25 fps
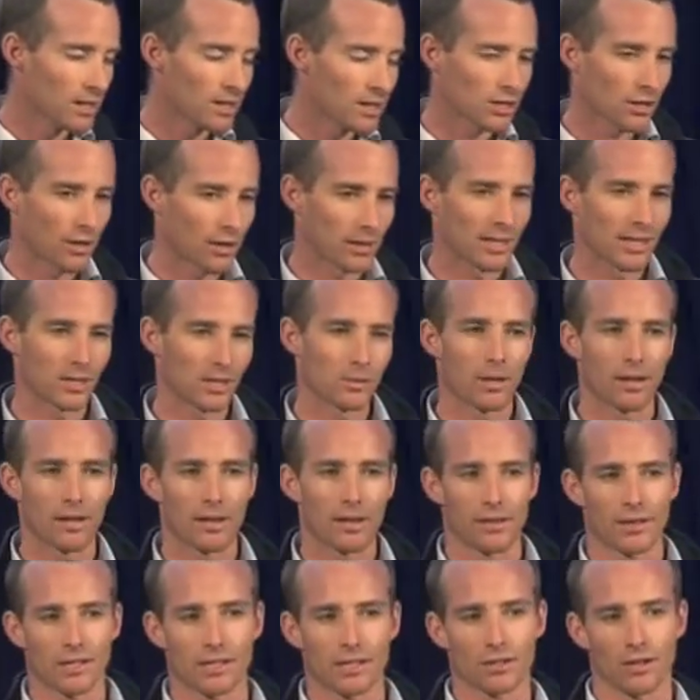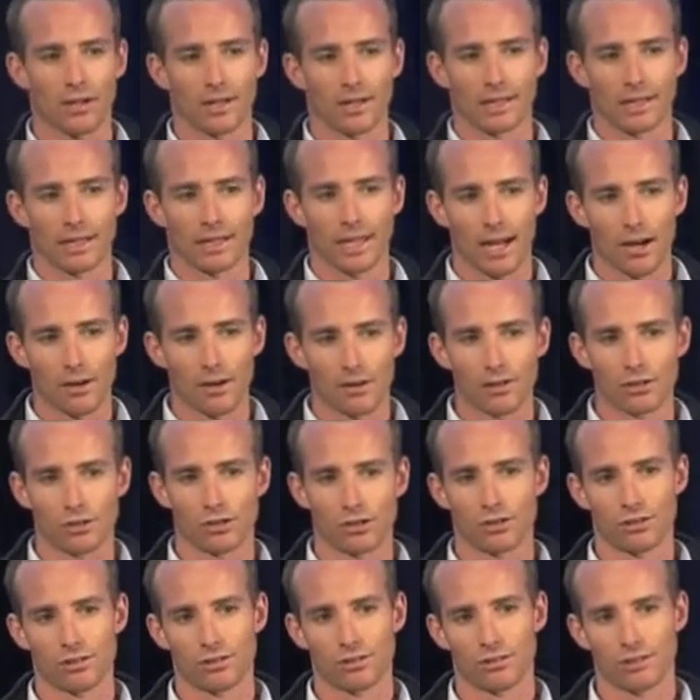So I guess one of the things I'd
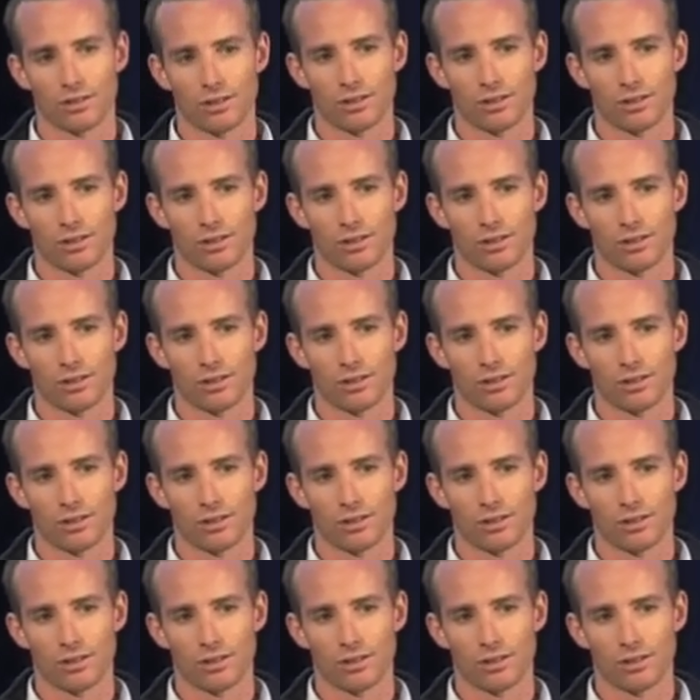encourage,